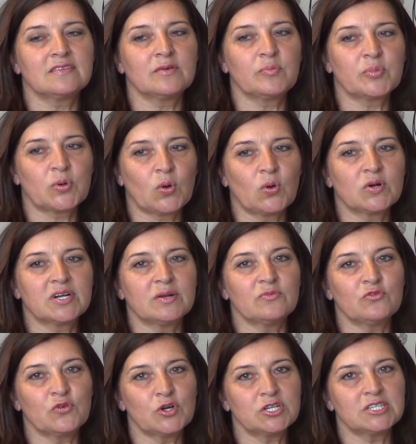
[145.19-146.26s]
the
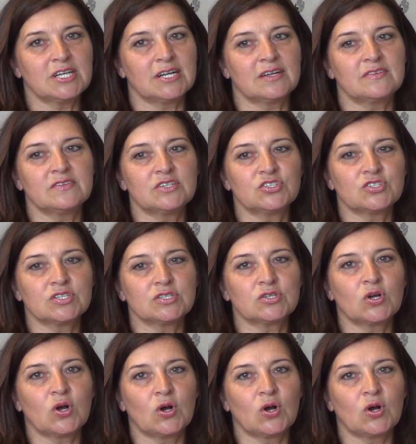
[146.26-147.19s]
program for television